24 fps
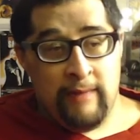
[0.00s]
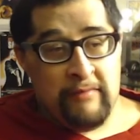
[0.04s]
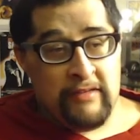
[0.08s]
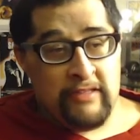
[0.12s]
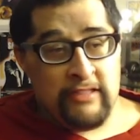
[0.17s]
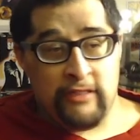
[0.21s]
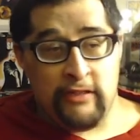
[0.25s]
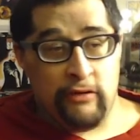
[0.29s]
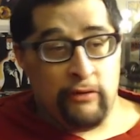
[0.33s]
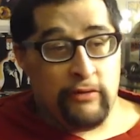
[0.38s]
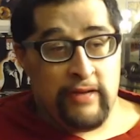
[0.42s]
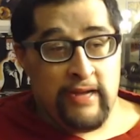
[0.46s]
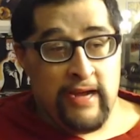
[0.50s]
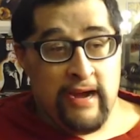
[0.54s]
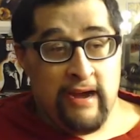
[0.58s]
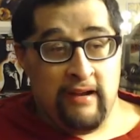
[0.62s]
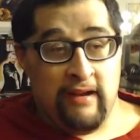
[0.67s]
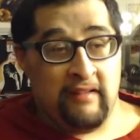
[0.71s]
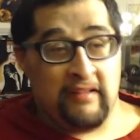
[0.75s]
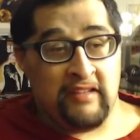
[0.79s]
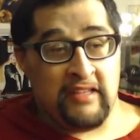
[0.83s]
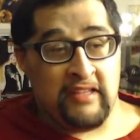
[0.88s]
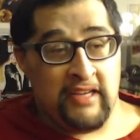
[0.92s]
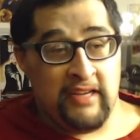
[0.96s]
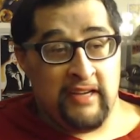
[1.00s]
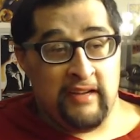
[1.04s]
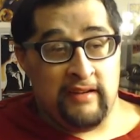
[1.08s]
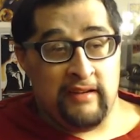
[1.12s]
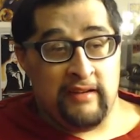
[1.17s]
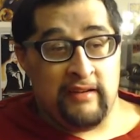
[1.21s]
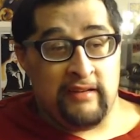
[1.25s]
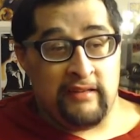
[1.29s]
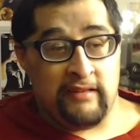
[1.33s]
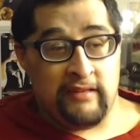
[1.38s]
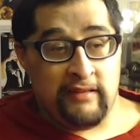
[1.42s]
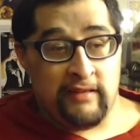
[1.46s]
so glad I'm this.
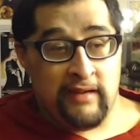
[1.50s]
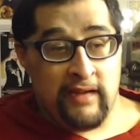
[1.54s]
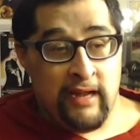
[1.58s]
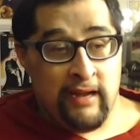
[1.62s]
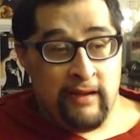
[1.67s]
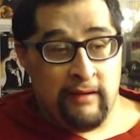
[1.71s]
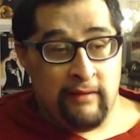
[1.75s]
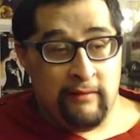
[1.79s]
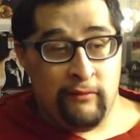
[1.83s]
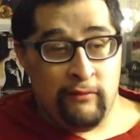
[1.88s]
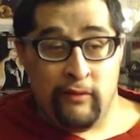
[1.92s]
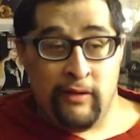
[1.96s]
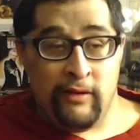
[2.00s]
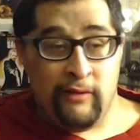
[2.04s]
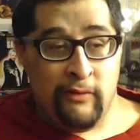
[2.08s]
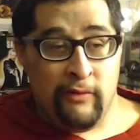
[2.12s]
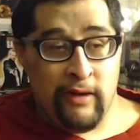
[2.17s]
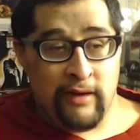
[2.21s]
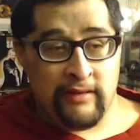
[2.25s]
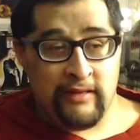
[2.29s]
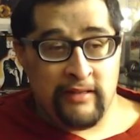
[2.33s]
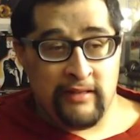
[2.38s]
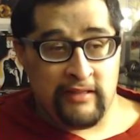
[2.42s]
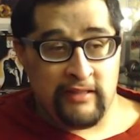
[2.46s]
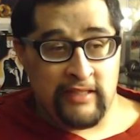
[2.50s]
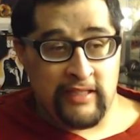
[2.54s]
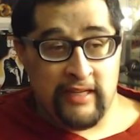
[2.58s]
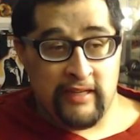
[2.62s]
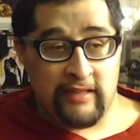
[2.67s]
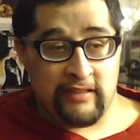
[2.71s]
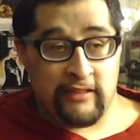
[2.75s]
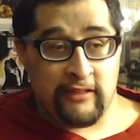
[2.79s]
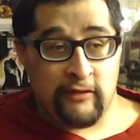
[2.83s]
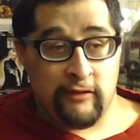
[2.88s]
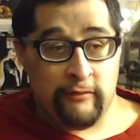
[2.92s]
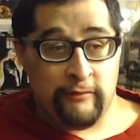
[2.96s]
I want to see
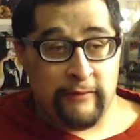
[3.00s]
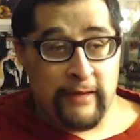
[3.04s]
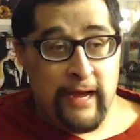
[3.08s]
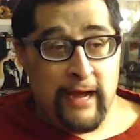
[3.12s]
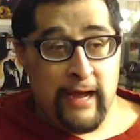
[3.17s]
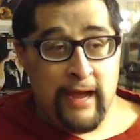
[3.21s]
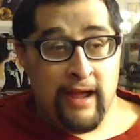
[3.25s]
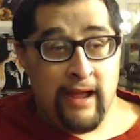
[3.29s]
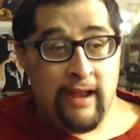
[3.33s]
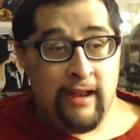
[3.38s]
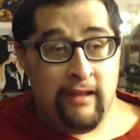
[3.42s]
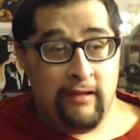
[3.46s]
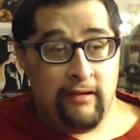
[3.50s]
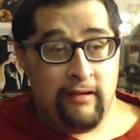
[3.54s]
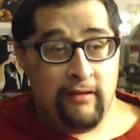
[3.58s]
this so bad.